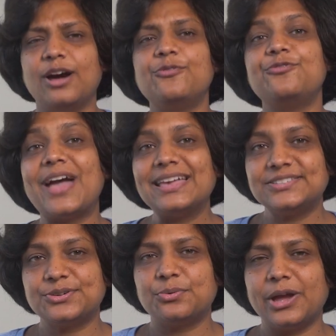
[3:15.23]
a
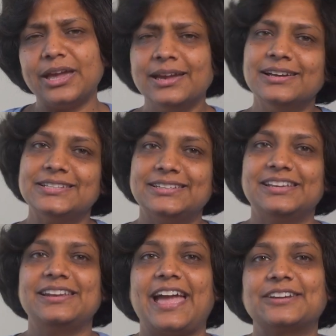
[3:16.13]
faster way to
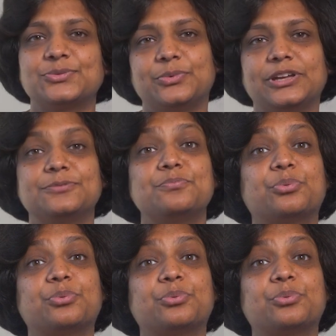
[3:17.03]
connect with